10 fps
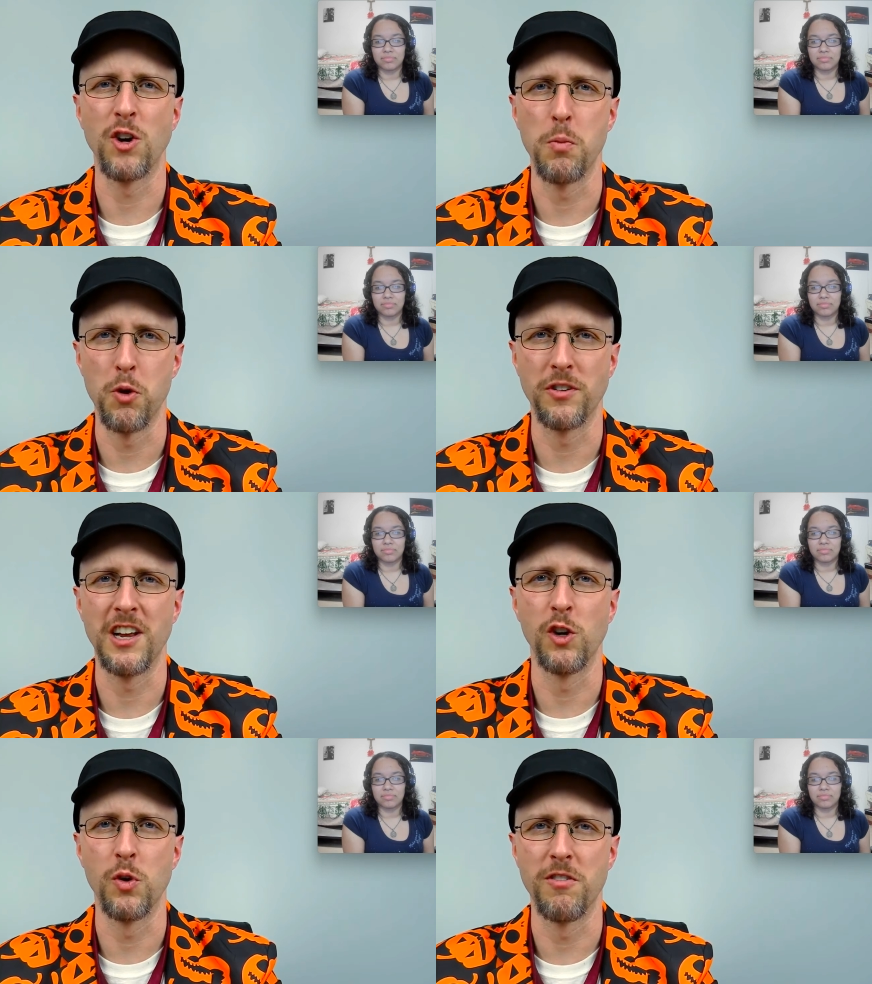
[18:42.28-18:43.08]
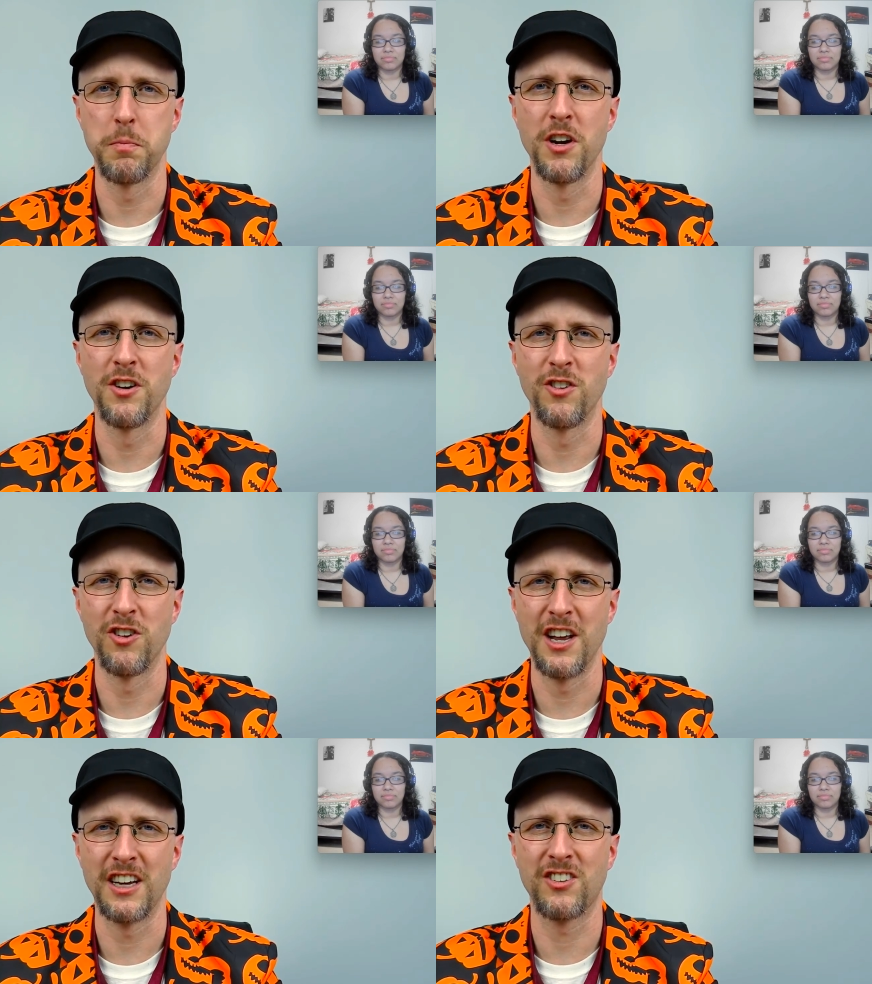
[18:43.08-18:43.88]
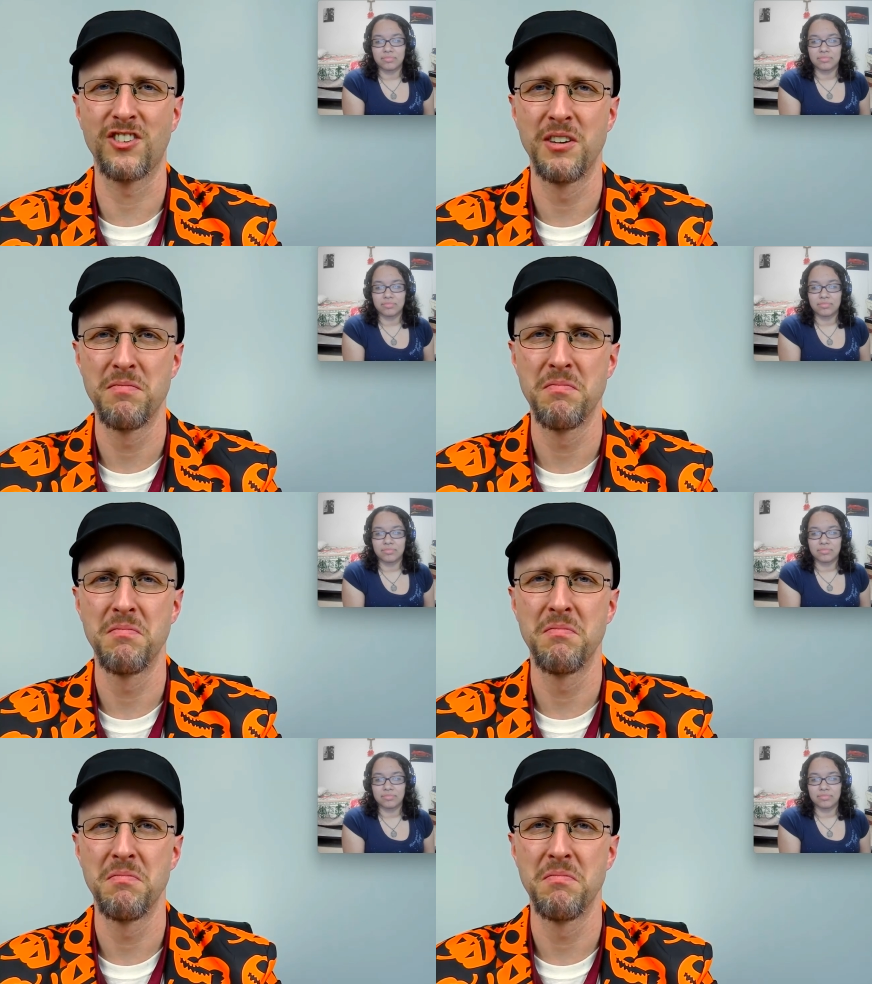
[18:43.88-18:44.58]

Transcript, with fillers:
Speaker 1: I know Bordello of Blood is next.